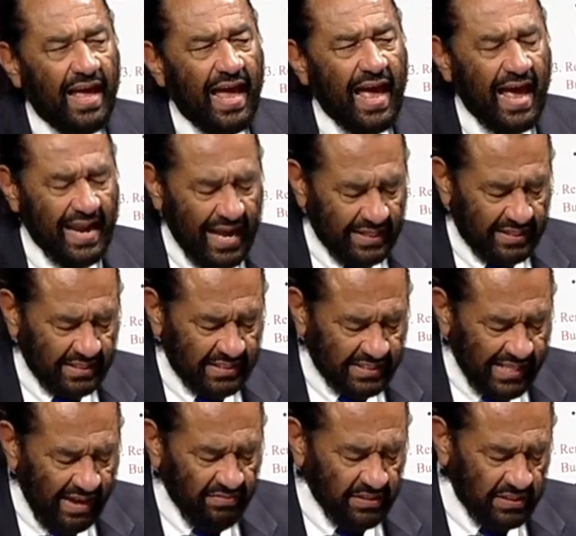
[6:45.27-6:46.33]
And at the
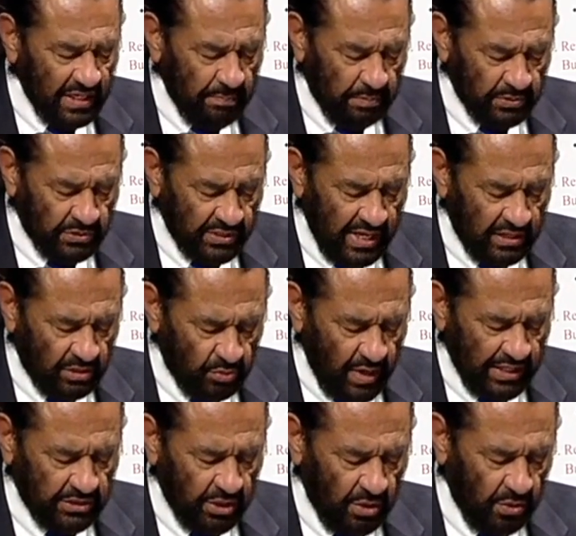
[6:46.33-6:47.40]
70%
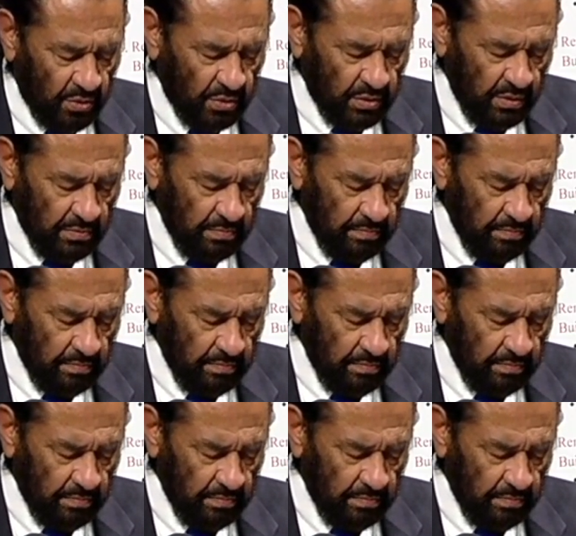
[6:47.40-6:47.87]
threshold,